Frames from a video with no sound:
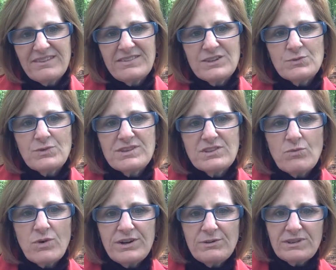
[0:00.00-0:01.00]
This was the
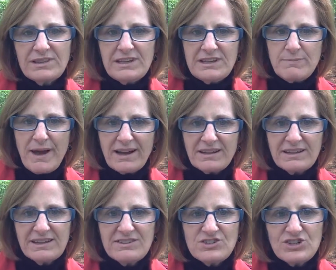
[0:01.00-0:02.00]
one who had leaned back
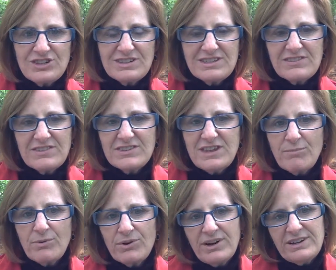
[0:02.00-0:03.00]
against Jesus at the
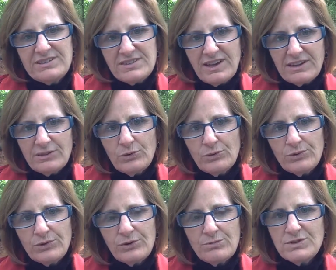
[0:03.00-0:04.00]
supper and had said,
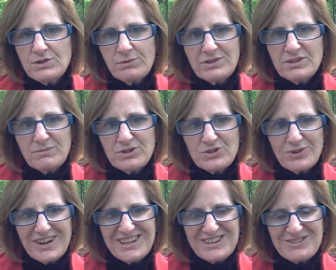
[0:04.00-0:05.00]
"Lord, who is going to
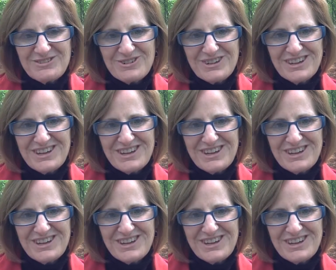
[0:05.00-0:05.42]
betray you?"